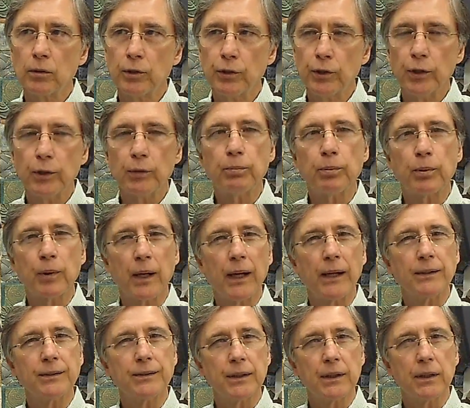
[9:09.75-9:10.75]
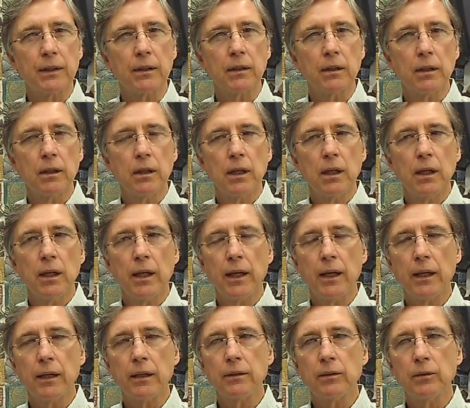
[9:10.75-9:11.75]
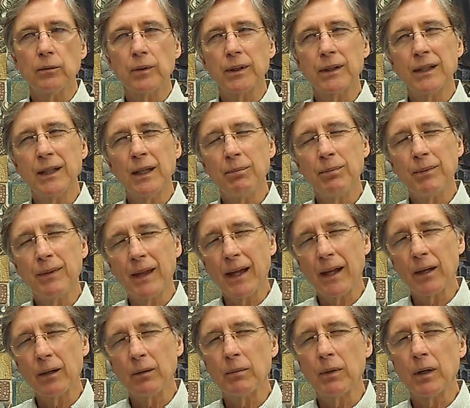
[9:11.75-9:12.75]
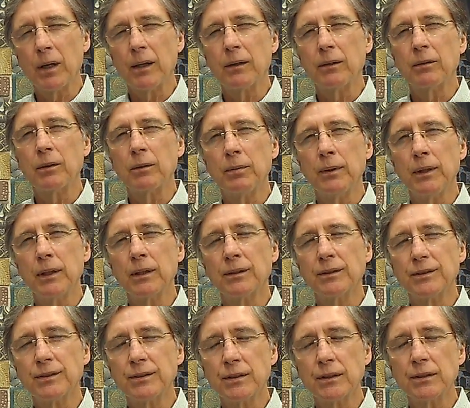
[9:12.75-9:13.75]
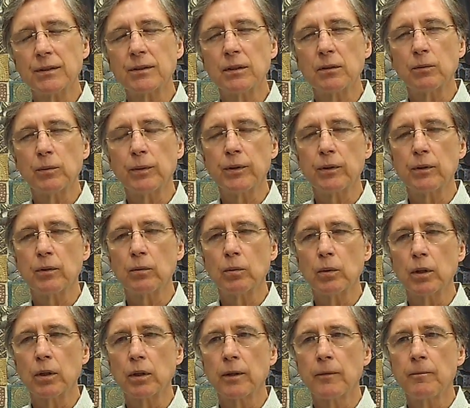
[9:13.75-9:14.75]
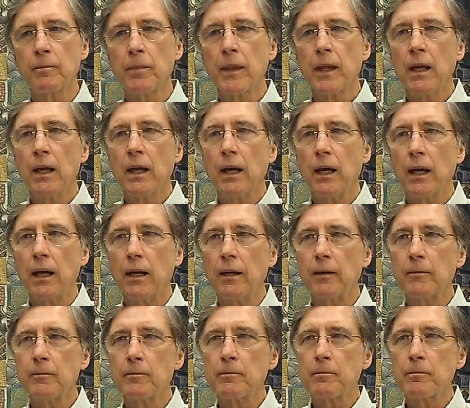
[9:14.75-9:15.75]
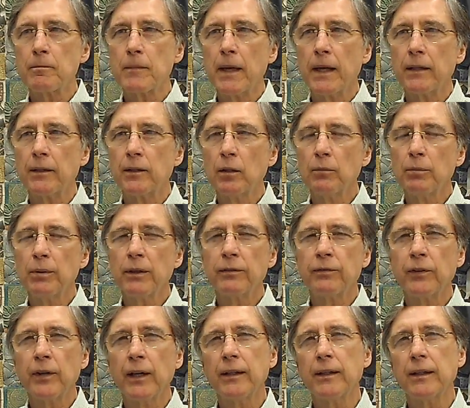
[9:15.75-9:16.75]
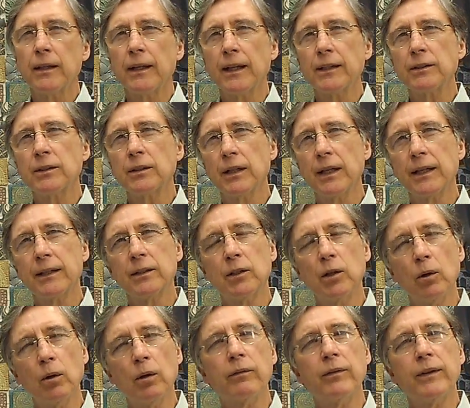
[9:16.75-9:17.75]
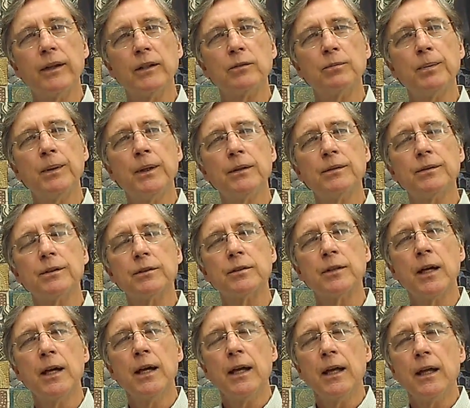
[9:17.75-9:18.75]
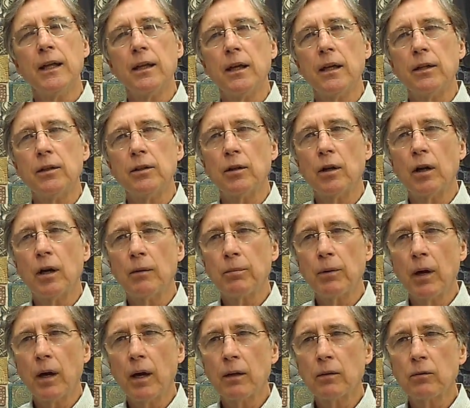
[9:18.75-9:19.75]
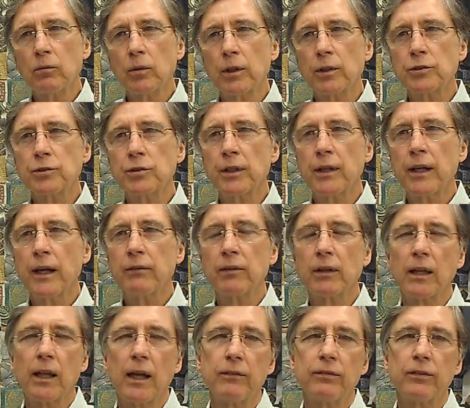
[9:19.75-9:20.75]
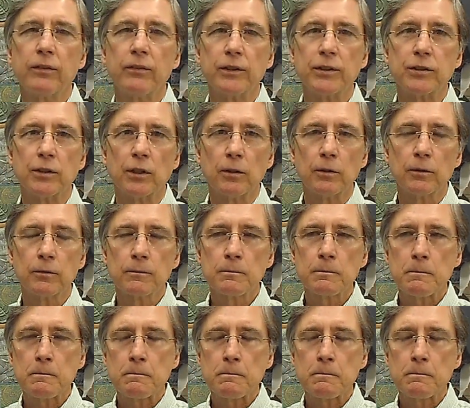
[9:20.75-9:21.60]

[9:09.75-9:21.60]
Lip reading: good pricing, and you want to keep that in mind. Be consistent with your work. And don't be afraid to let go of these pieces. Your artwork should have a life of its own.